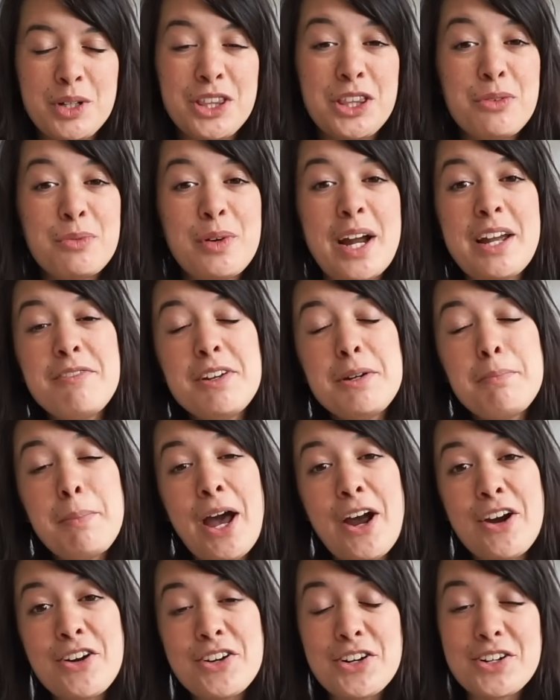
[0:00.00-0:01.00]
What the Raven
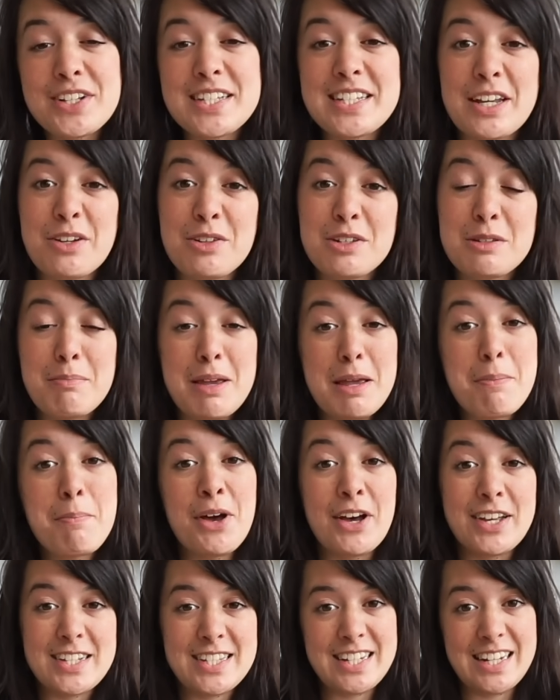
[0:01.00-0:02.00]
paradox tells me
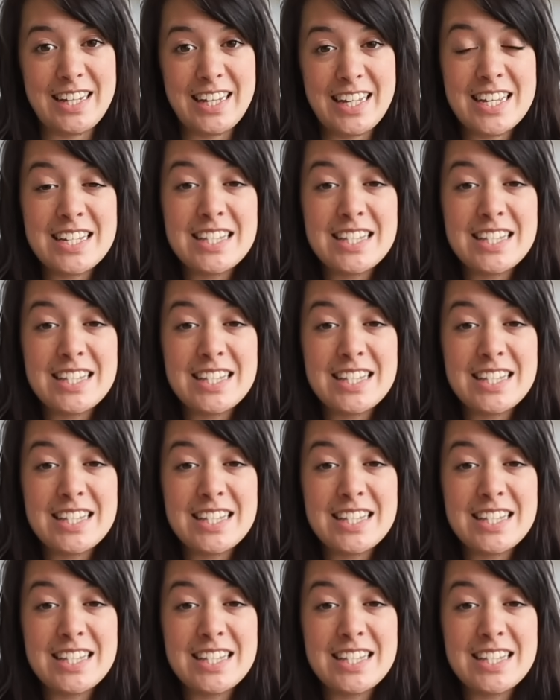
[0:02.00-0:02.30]
personally